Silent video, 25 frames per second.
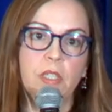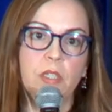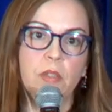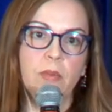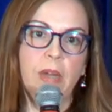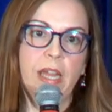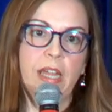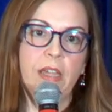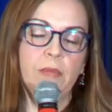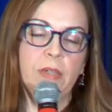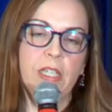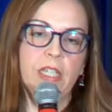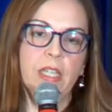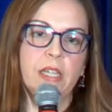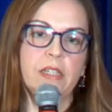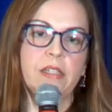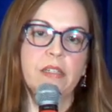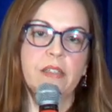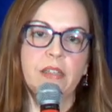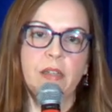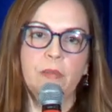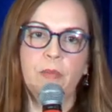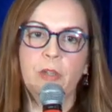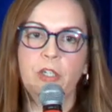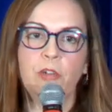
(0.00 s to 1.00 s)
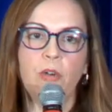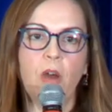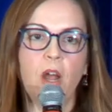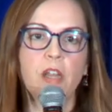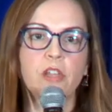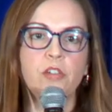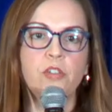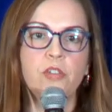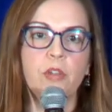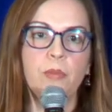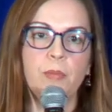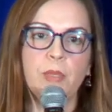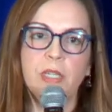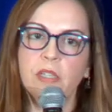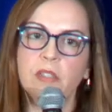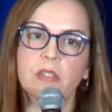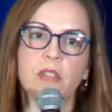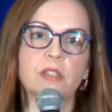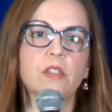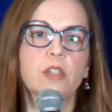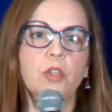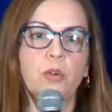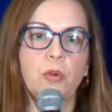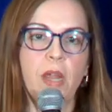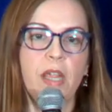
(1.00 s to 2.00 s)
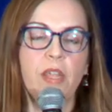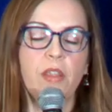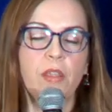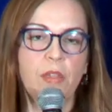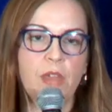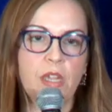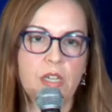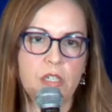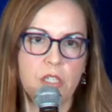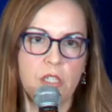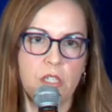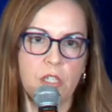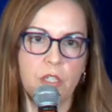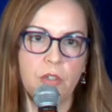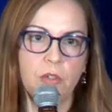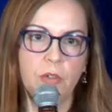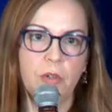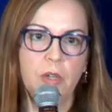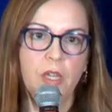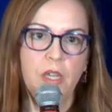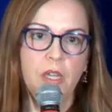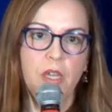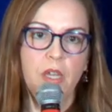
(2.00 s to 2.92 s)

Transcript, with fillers: right? We like to say, well, you ought to do it because it's the right thing to do.